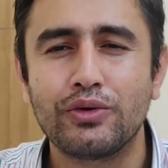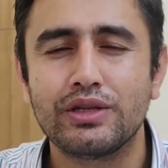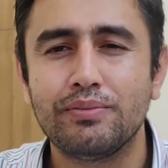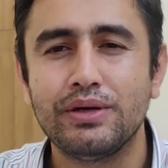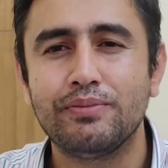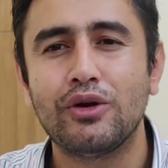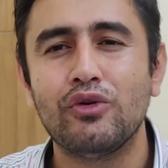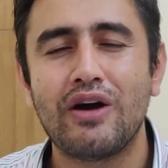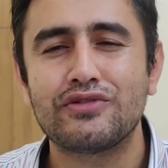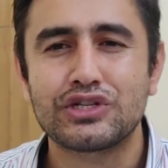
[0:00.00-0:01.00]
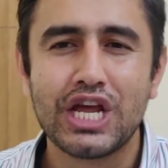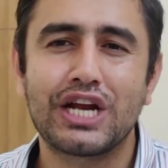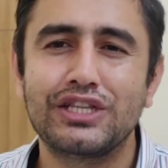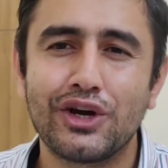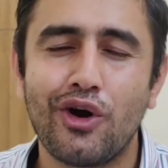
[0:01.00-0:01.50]
to the people who have
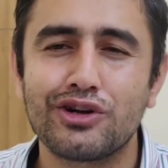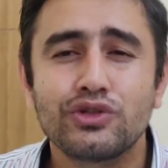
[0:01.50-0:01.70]
staked their dot.